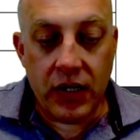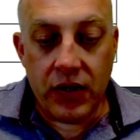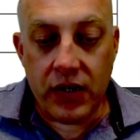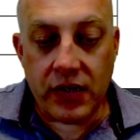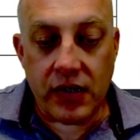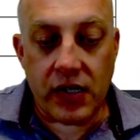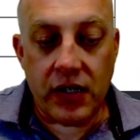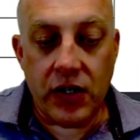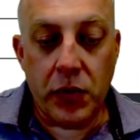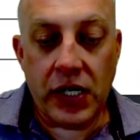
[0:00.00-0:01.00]
This is a
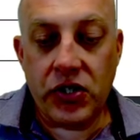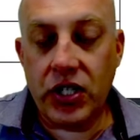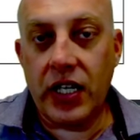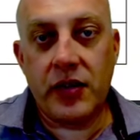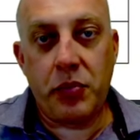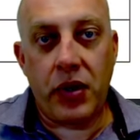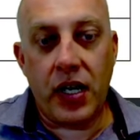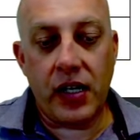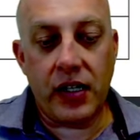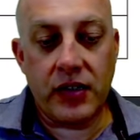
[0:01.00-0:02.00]
USGS
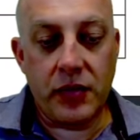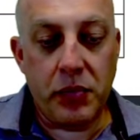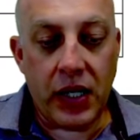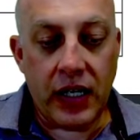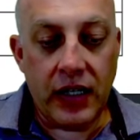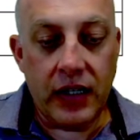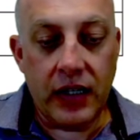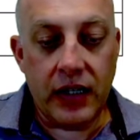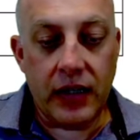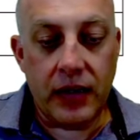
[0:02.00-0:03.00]
product by
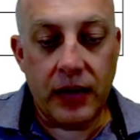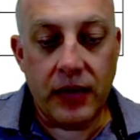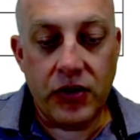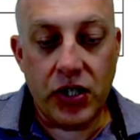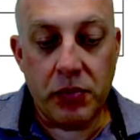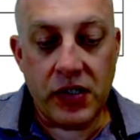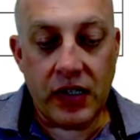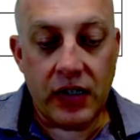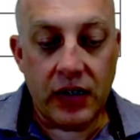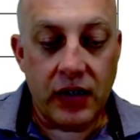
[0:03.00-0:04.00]

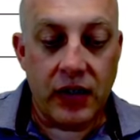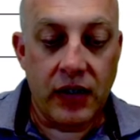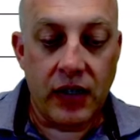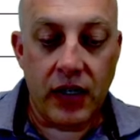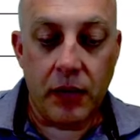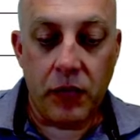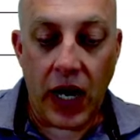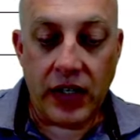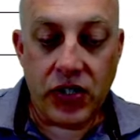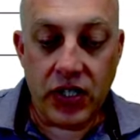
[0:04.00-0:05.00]
Gibson,
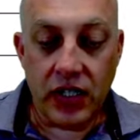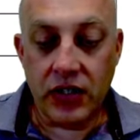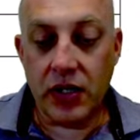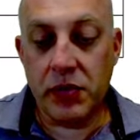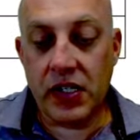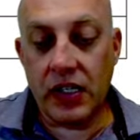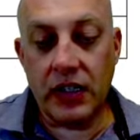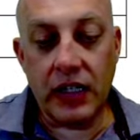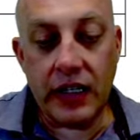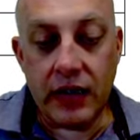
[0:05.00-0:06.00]
Ratji, Gibson, and
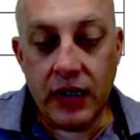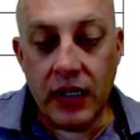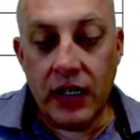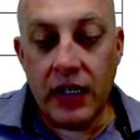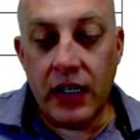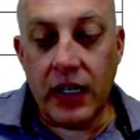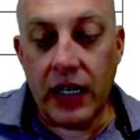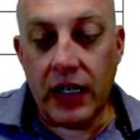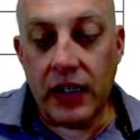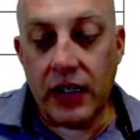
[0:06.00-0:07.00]
Lee.
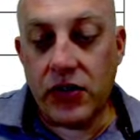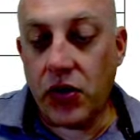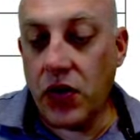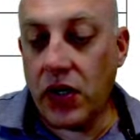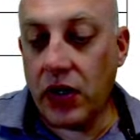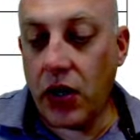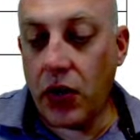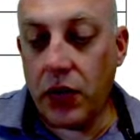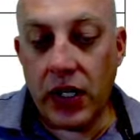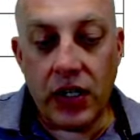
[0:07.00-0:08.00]
And so you can
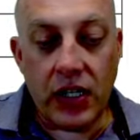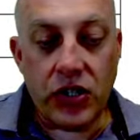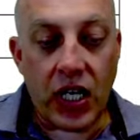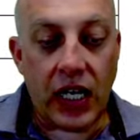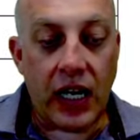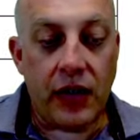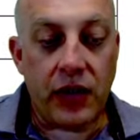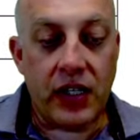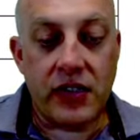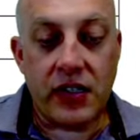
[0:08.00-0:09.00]
go and check out
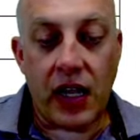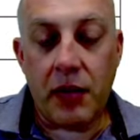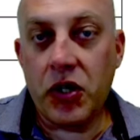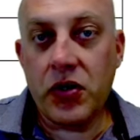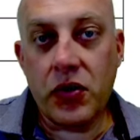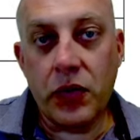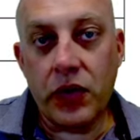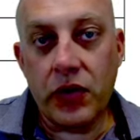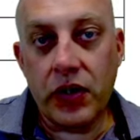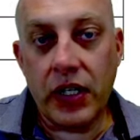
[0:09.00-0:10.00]
this Slammer
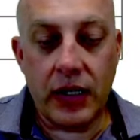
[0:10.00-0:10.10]
tool.